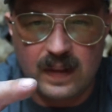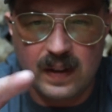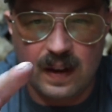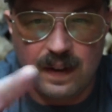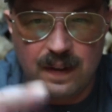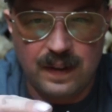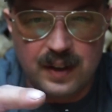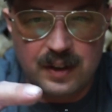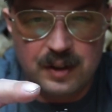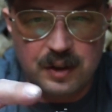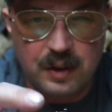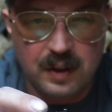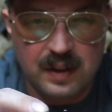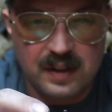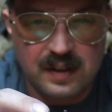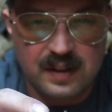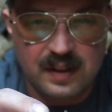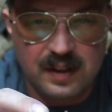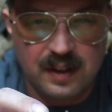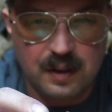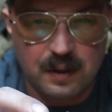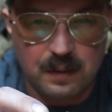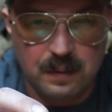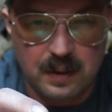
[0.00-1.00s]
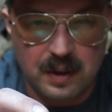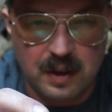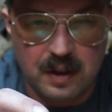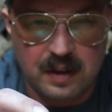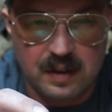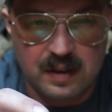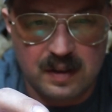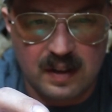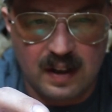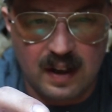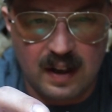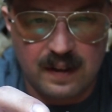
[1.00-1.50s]
This, you can see the rear
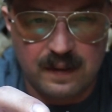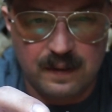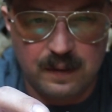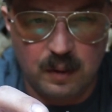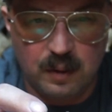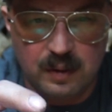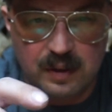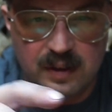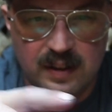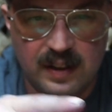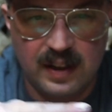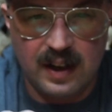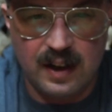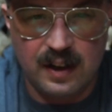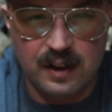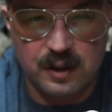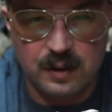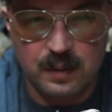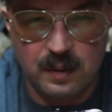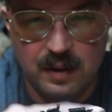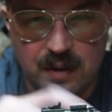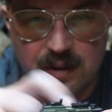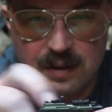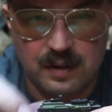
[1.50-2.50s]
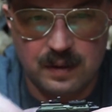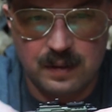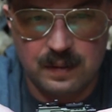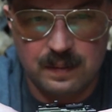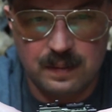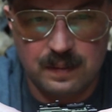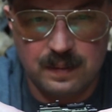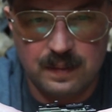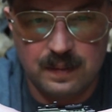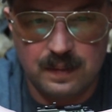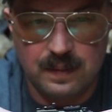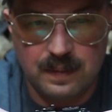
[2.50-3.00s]
sight folded down, as well as
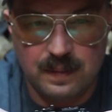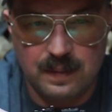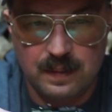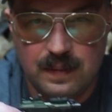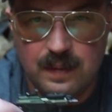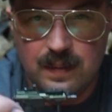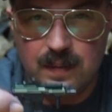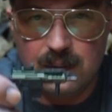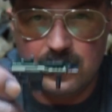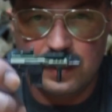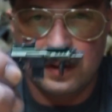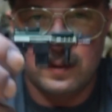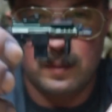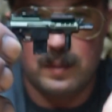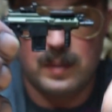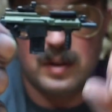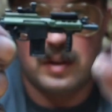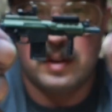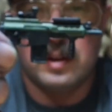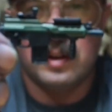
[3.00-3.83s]
get a better